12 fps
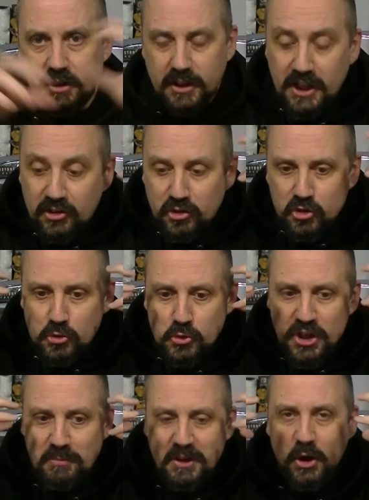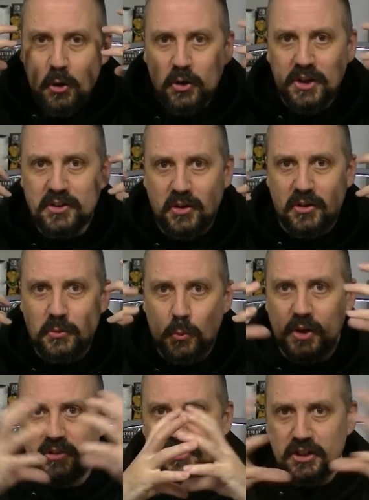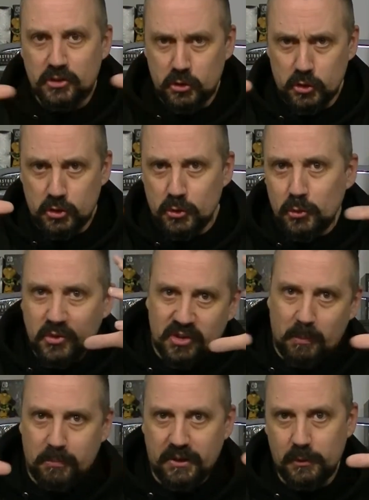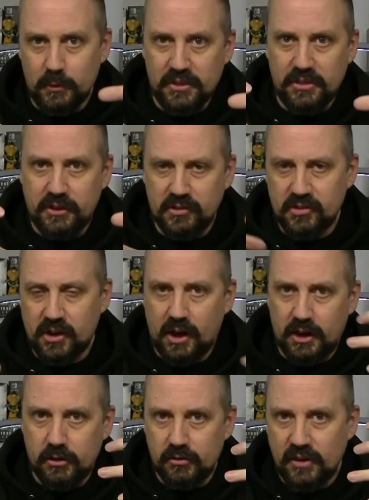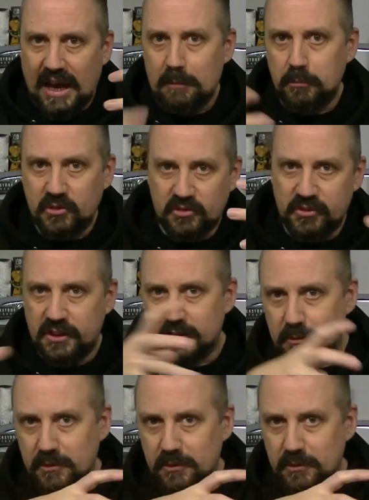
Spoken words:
extremely hooked on wanting to do something with this kind of atmosphere,